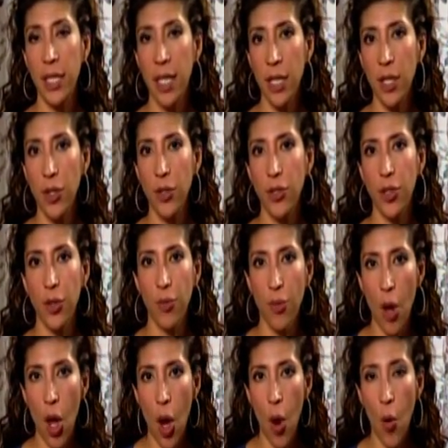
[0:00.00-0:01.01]
continues to
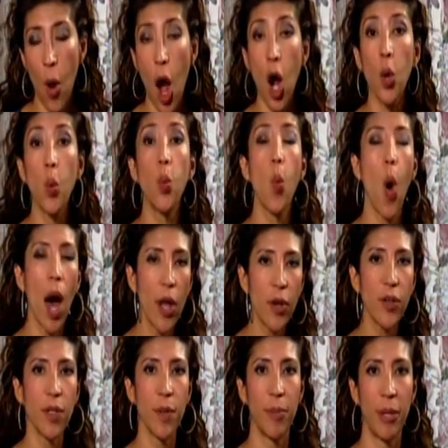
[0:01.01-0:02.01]
grow, our
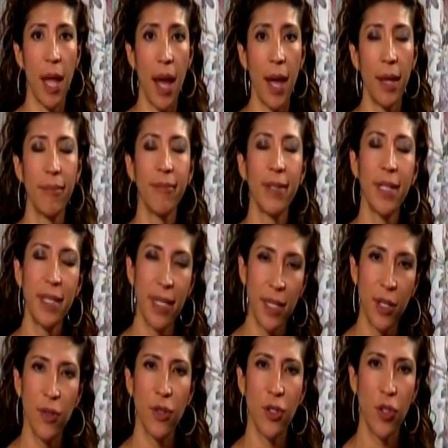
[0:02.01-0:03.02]
water supply
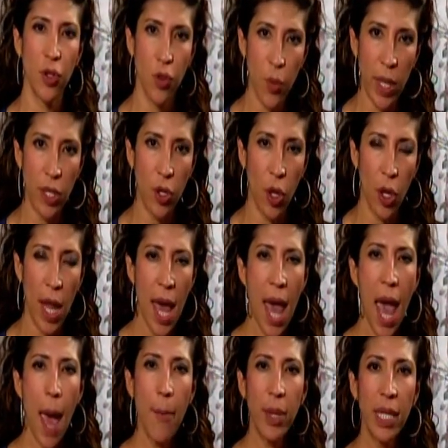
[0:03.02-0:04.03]
continues to dwindle.
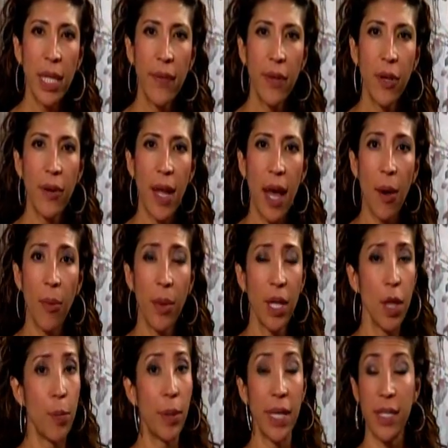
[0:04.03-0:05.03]
And believe it or not,
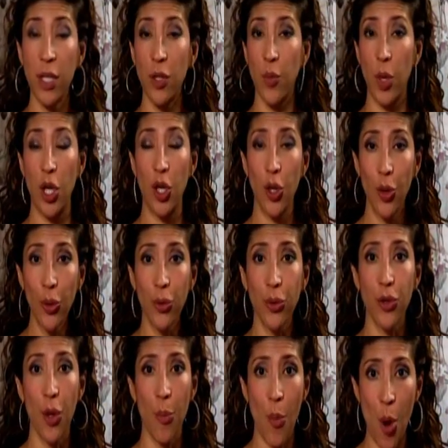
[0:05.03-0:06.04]
one of the places we
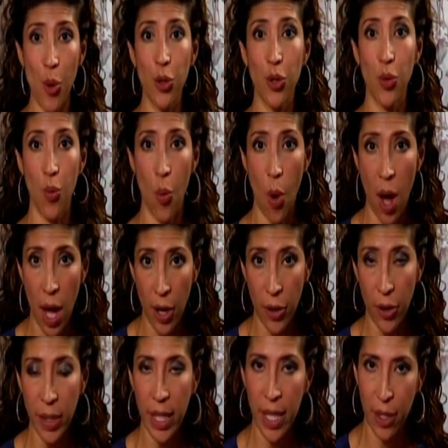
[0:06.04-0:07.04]
use the most
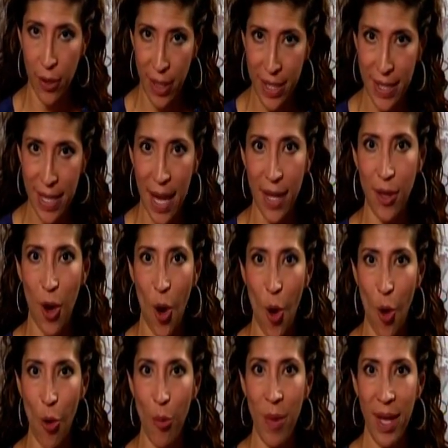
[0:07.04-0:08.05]
water here inside the
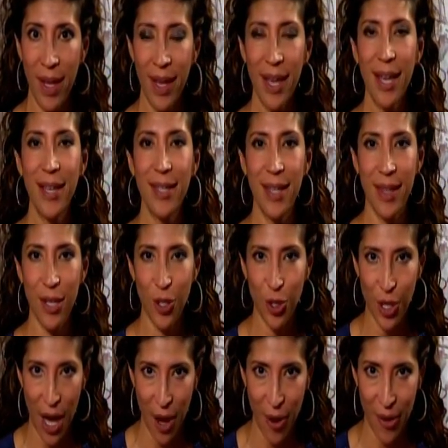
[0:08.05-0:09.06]
home is in the
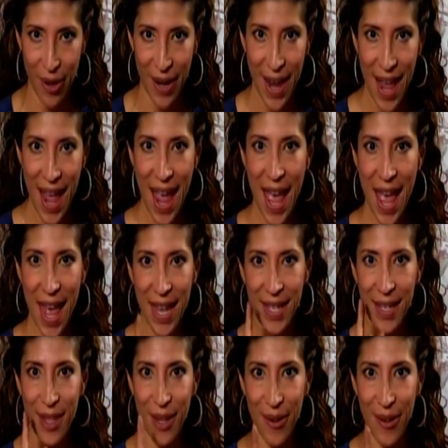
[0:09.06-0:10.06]
shower.
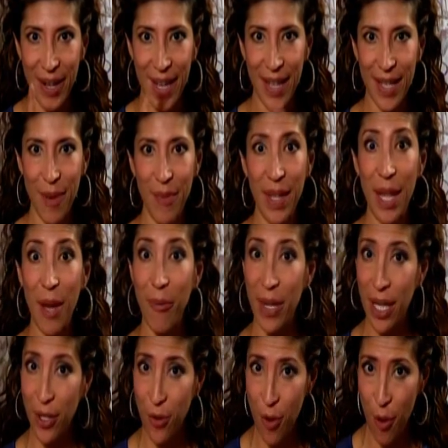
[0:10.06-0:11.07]
And there is something that
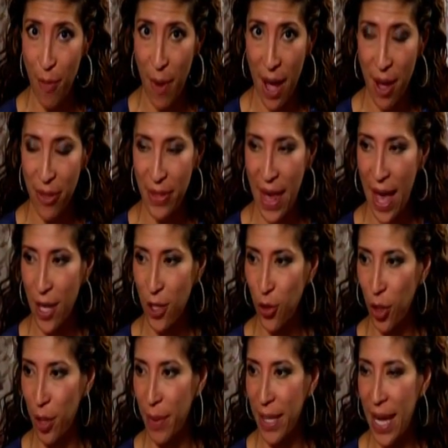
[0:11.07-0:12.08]
we can do about that.
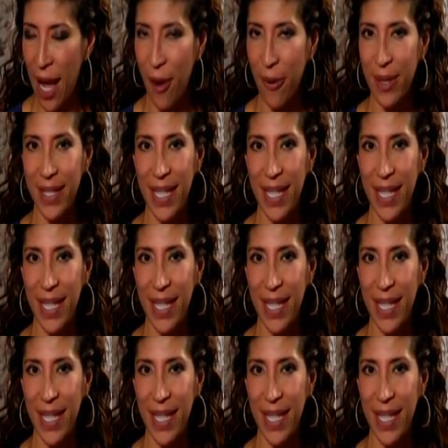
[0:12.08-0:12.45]
Joining me now